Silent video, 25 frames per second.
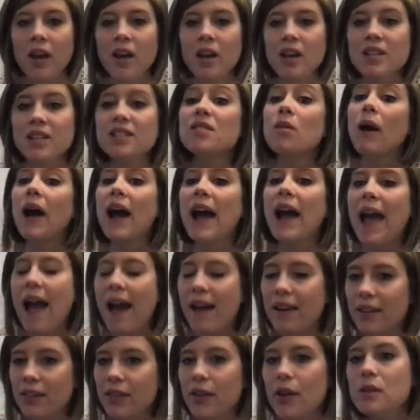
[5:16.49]
So I
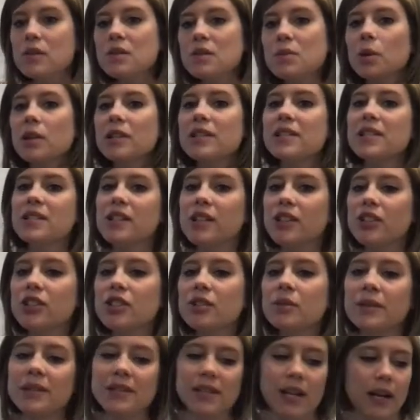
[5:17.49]
added those words in here too
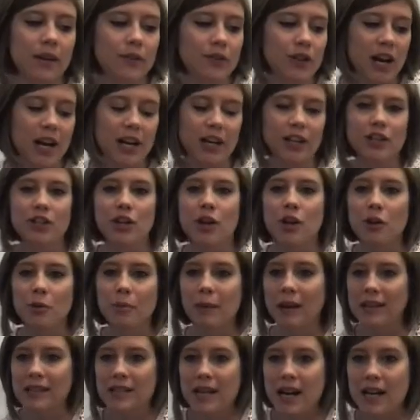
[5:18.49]
instead of trying to show you
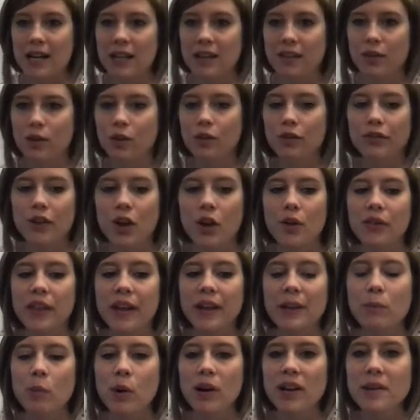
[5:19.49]
my tiny little phone. They
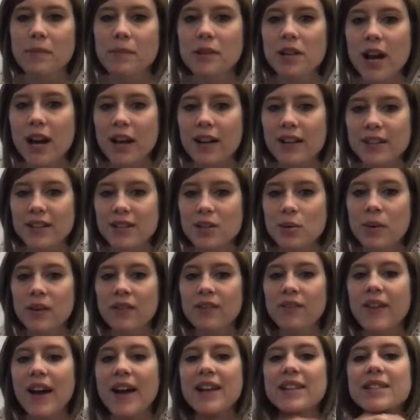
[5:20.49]
wanted us to
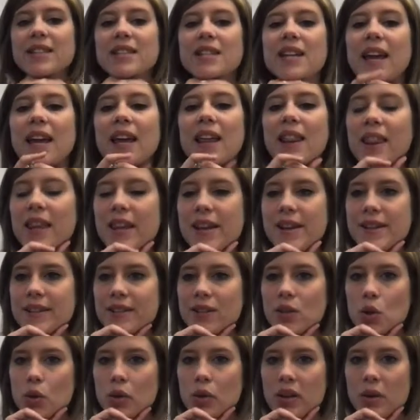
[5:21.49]
investigate these
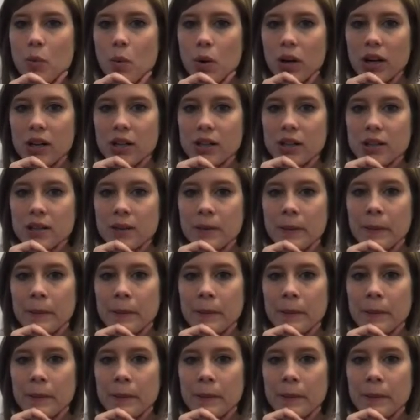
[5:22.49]
3 words.